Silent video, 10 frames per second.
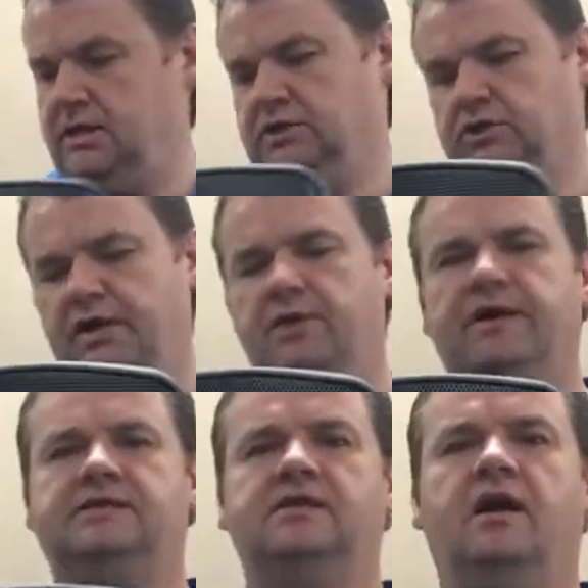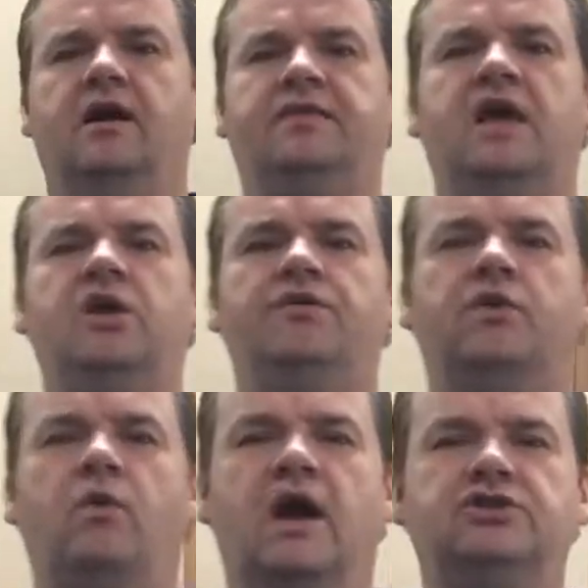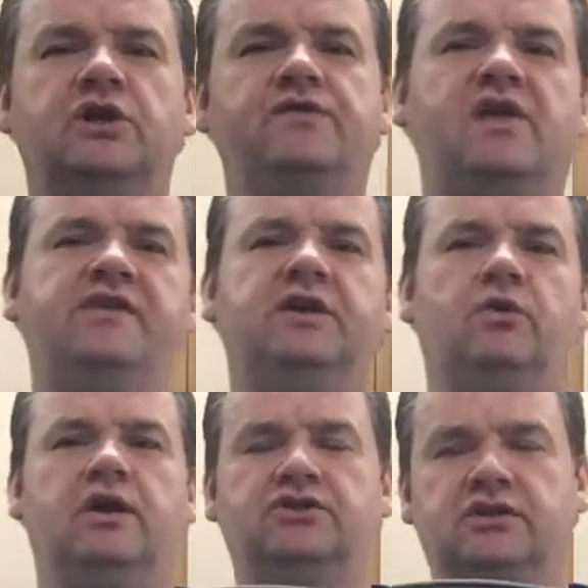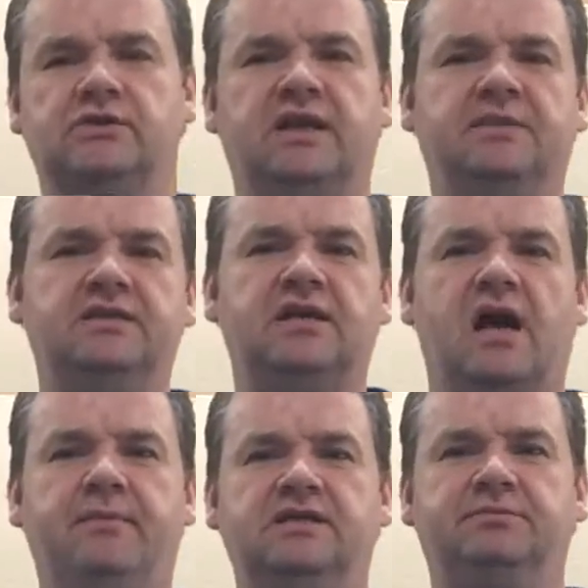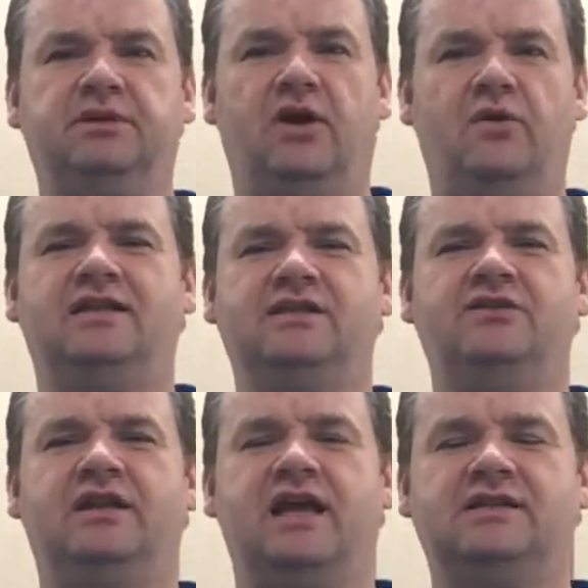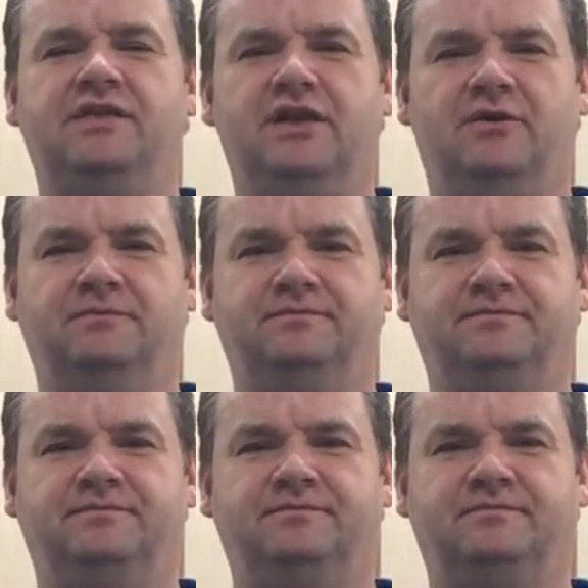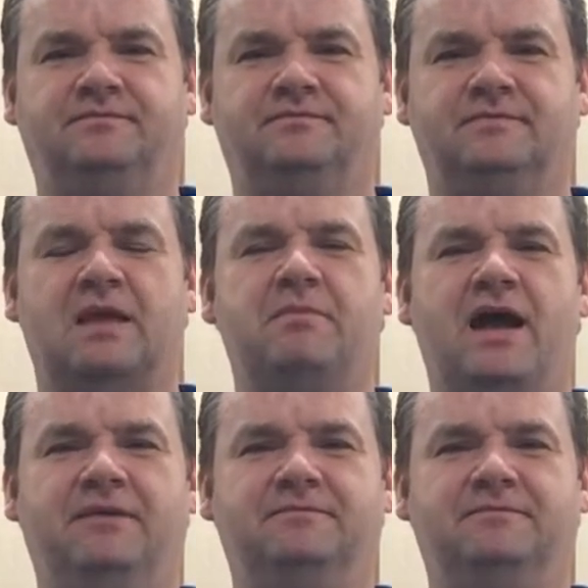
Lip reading: So anyways, thank you for watching. If you have any questions, write them in the comments below, and see you in the next video. Bye.